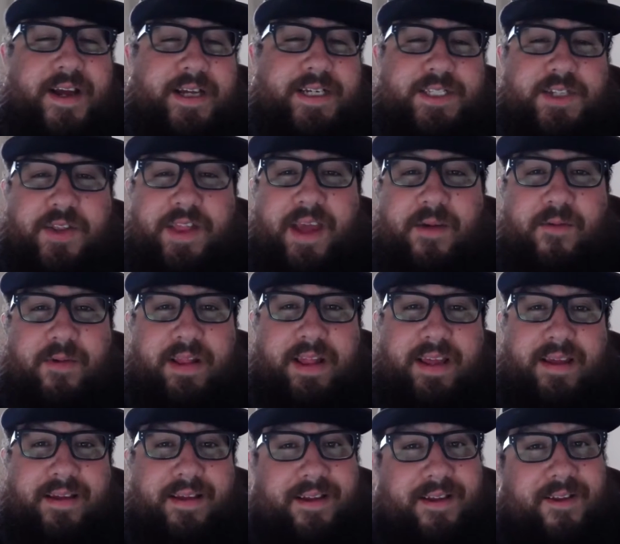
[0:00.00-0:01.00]
So they
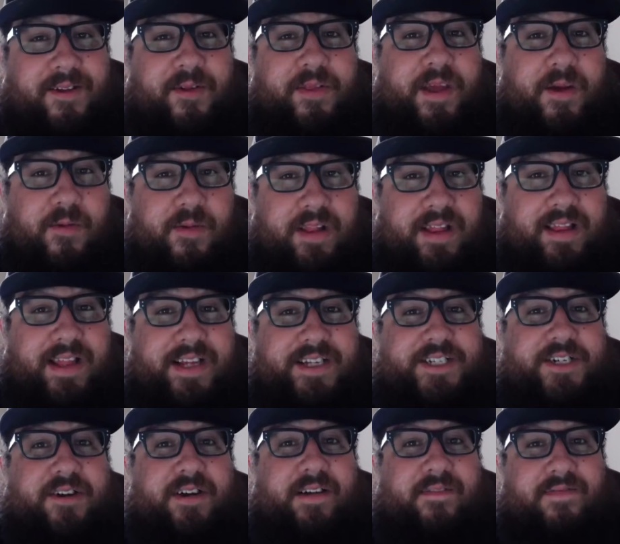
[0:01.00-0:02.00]
really this
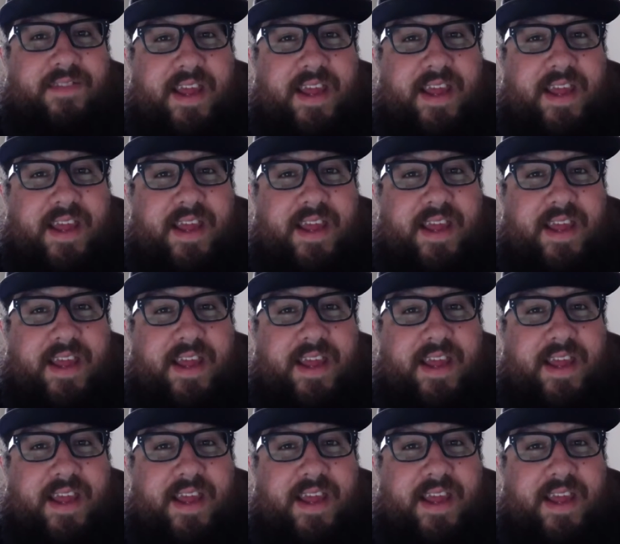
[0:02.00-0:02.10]
year have